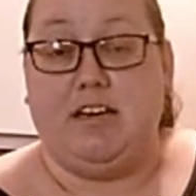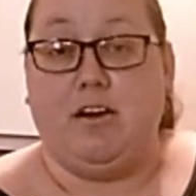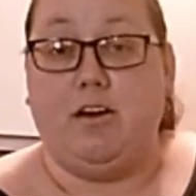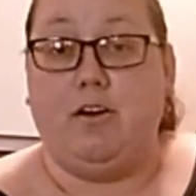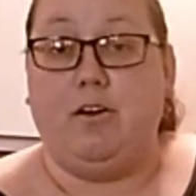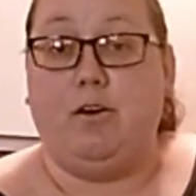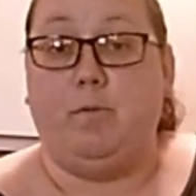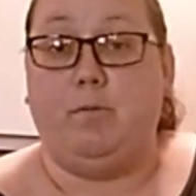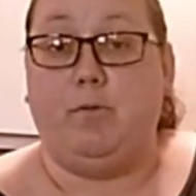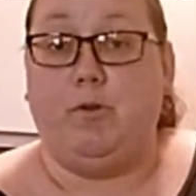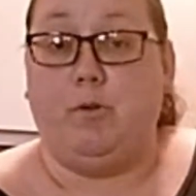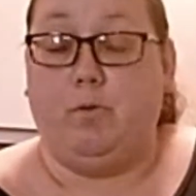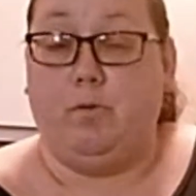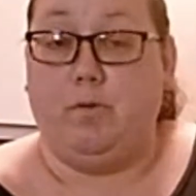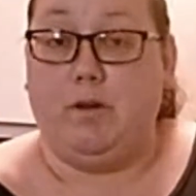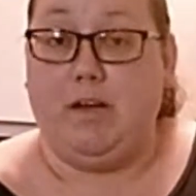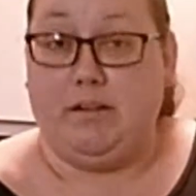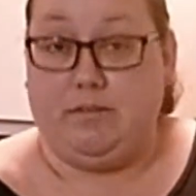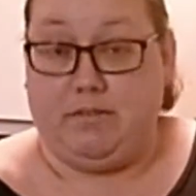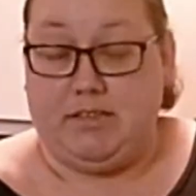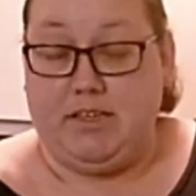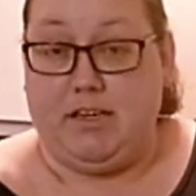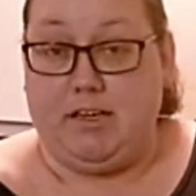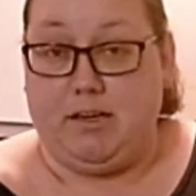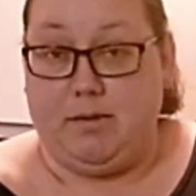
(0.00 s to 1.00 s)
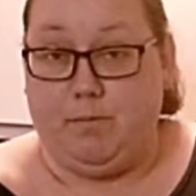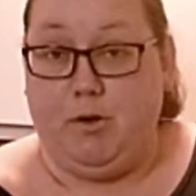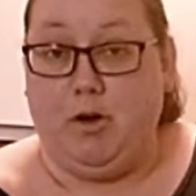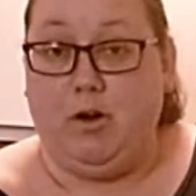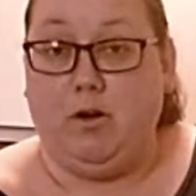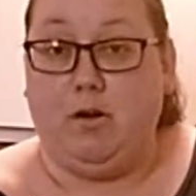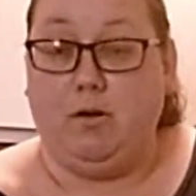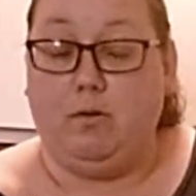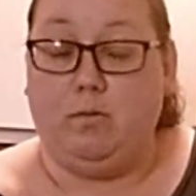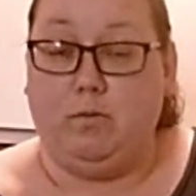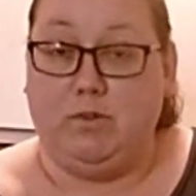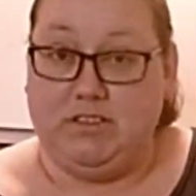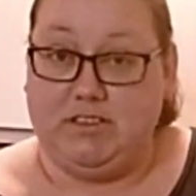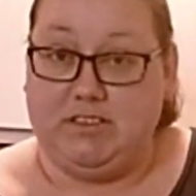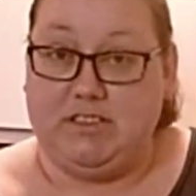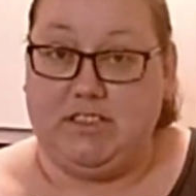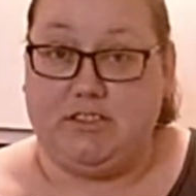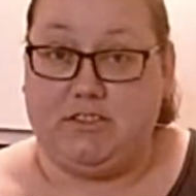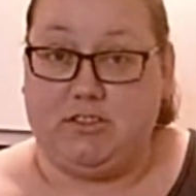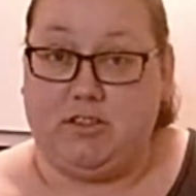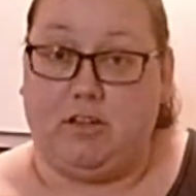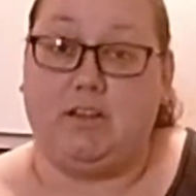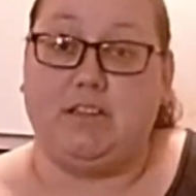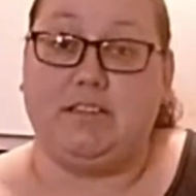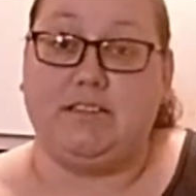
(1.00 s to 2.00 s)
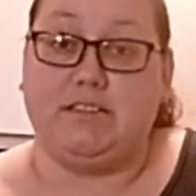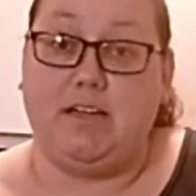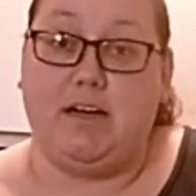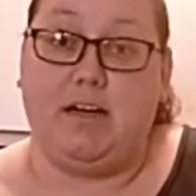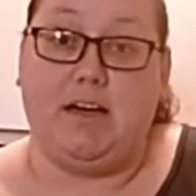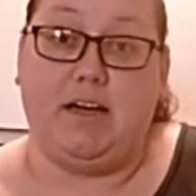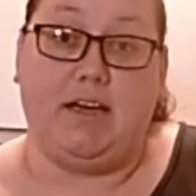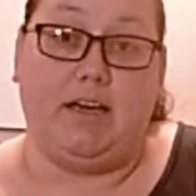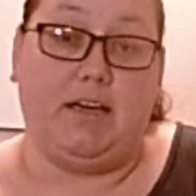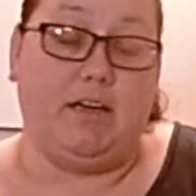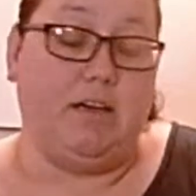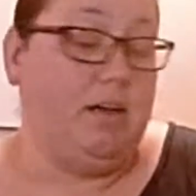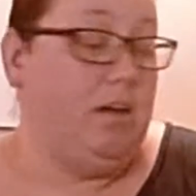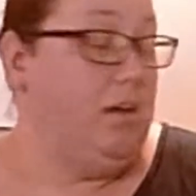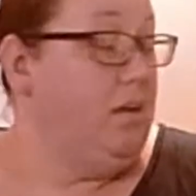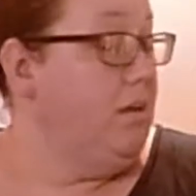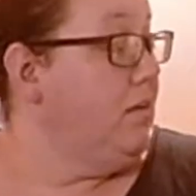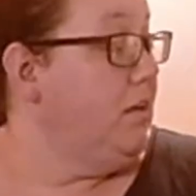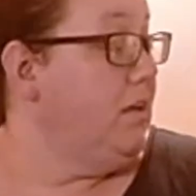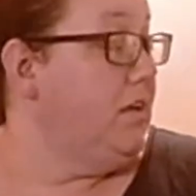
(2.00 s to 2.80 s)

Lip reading: them home once they started dying.